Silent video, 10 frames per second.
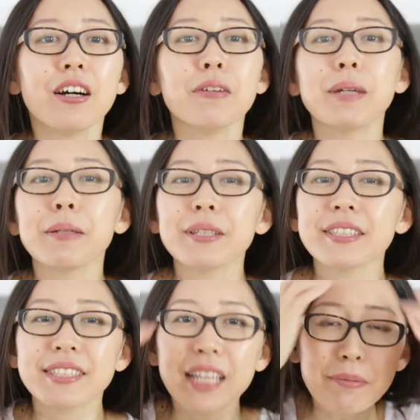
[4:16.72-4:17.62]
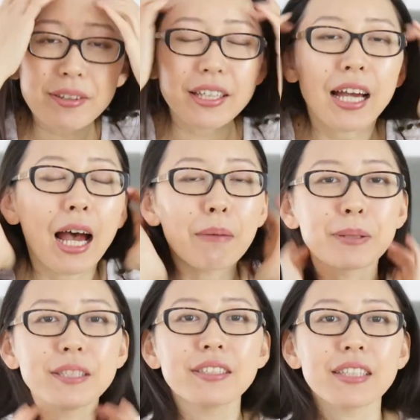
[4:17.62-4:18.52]
Or maybe something
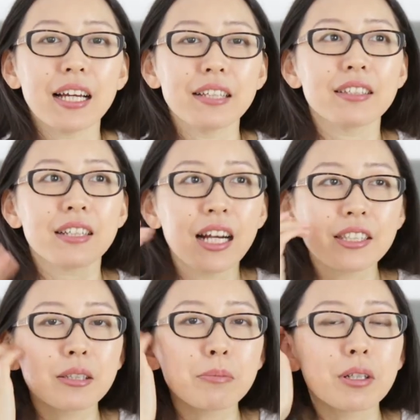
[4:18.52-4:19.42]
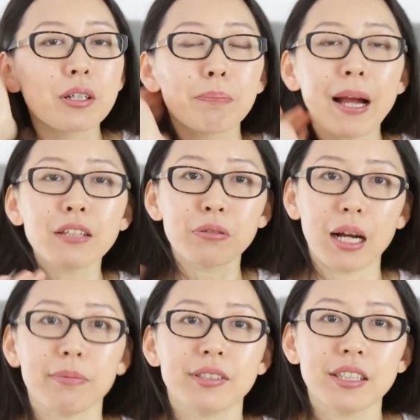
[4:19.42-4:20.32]
happens and the customer
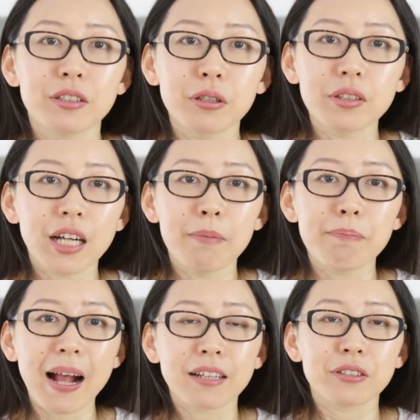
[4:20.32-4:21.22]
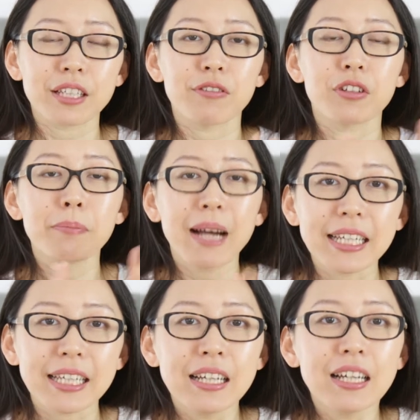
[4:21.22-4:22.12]
bankrupt and don't come back to give you the
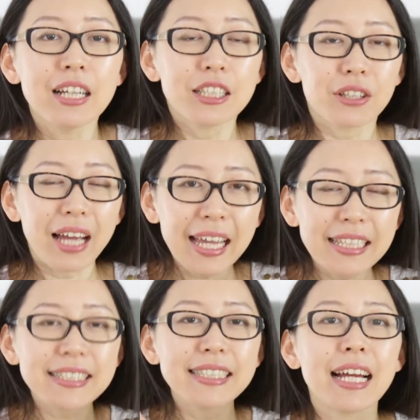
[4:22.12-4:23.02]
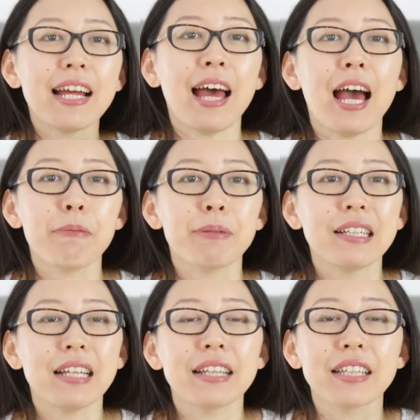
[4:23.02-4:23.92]
money. So anything can
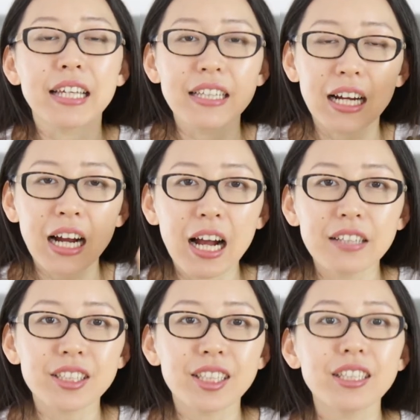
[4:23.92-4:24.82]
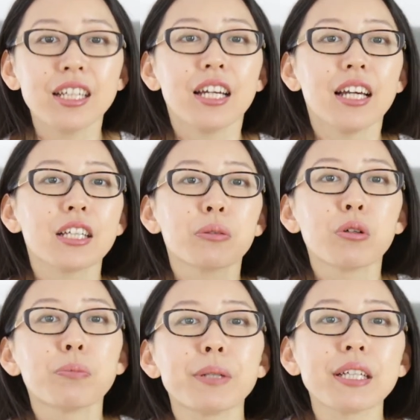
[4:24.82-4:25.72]
happen, and in accounting, it
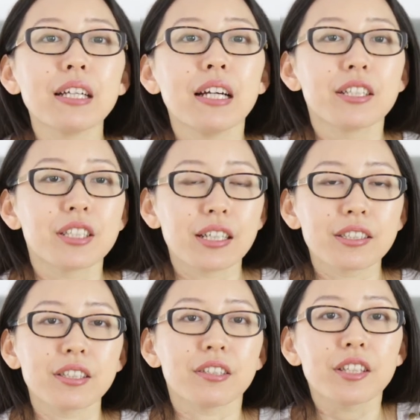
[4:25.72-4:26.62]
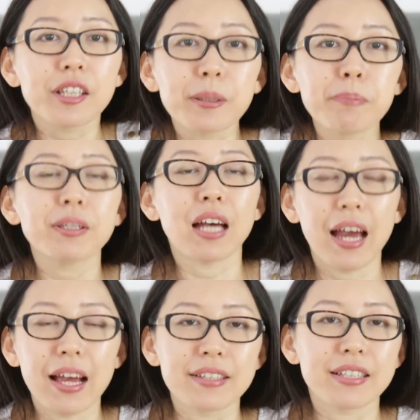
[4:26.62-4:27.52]
will be just deemed
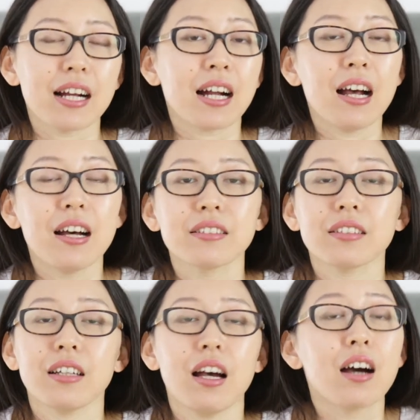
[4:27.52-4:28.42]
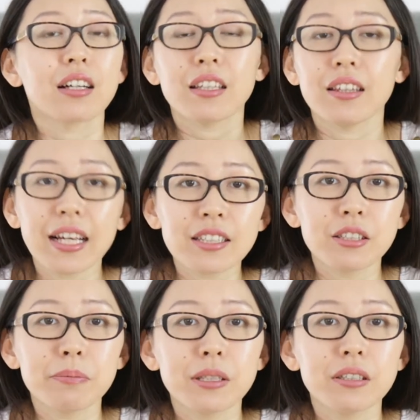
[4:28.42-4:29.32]
as account
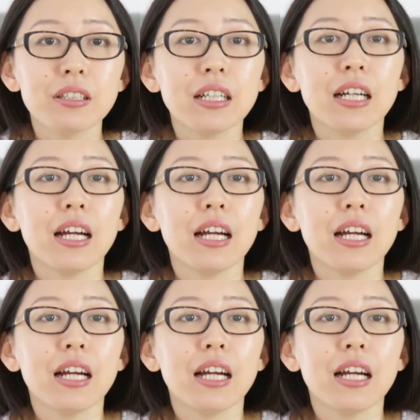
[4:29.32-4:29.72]
uncollectible